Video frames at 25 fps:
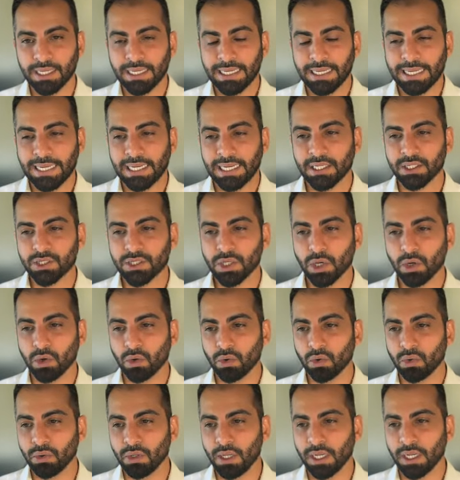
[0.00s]
And
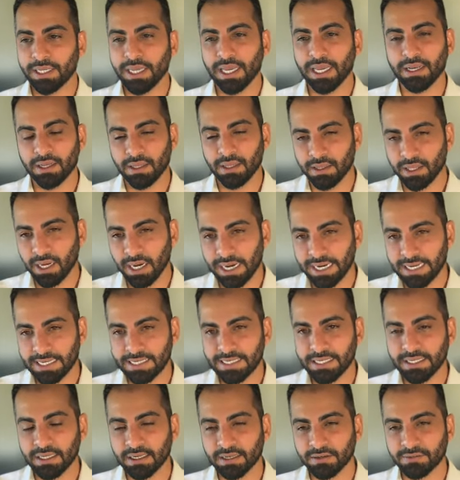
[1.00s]
so again, the
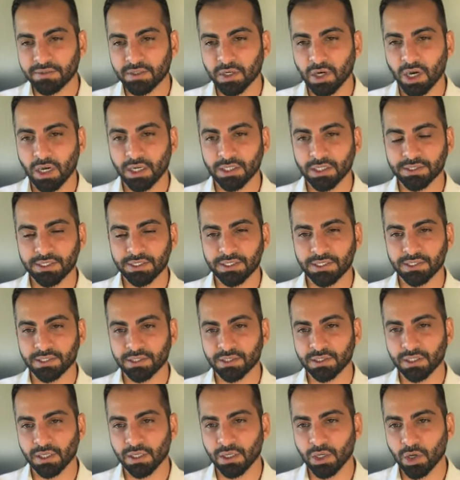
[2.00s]
idea of
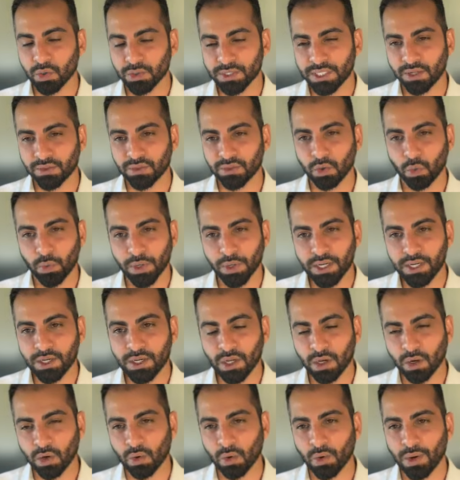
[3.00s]
causes goes out the
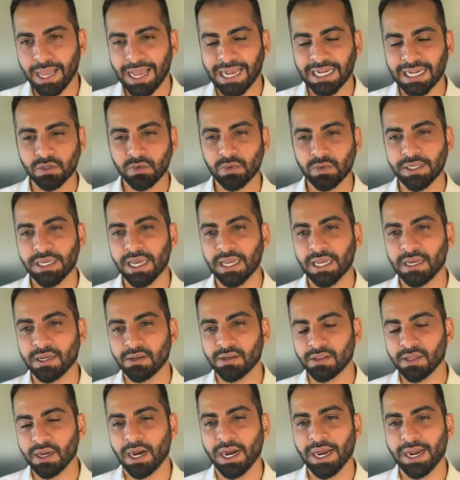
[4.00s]
window as we get into
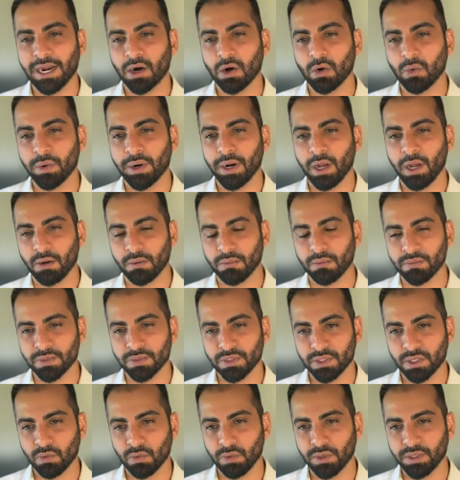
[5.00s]
the higher
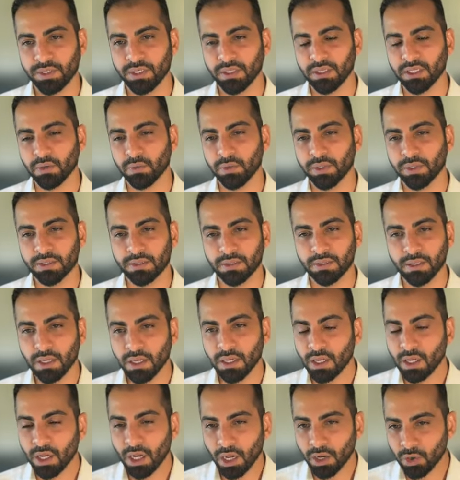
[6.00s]
realms and we're dealing with
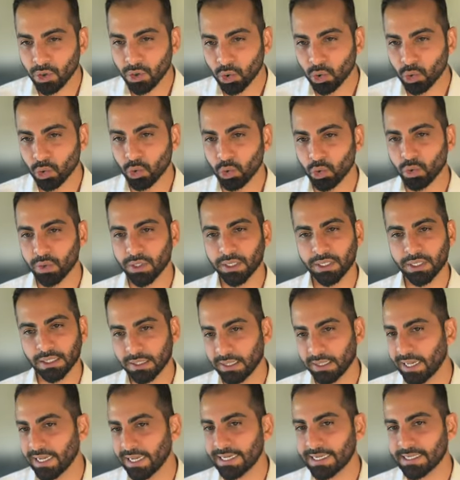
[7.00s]
nur and
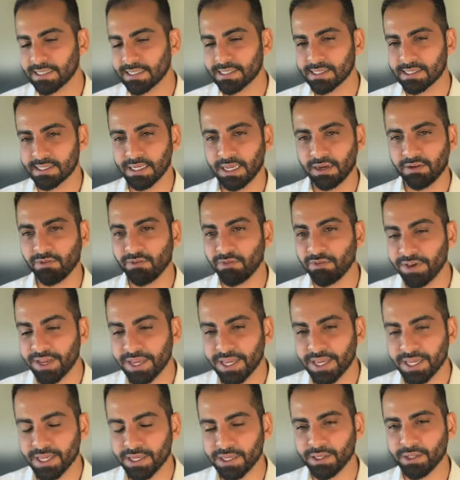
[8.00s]
light and
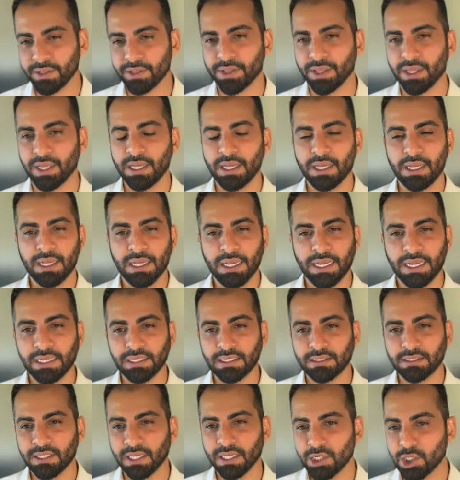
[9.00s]
faith
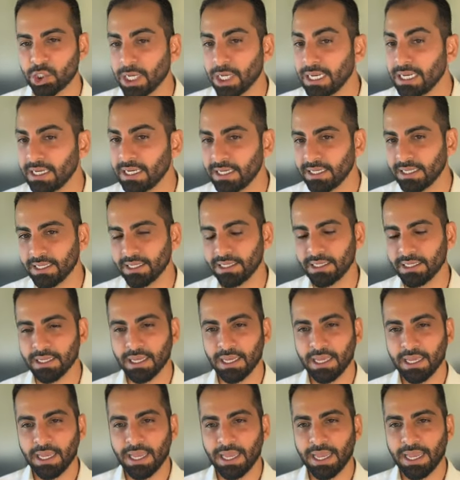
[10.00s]
and tajalli
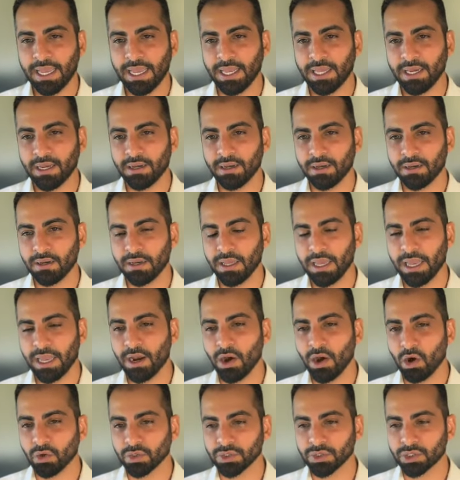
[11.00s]
and
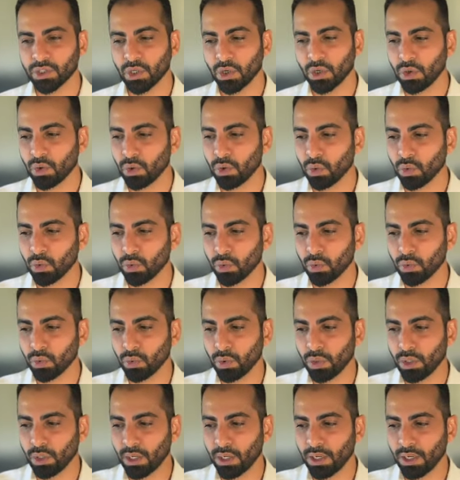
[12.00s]
also
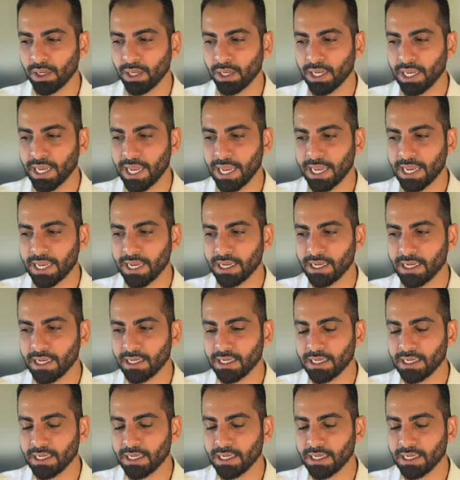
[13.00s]
a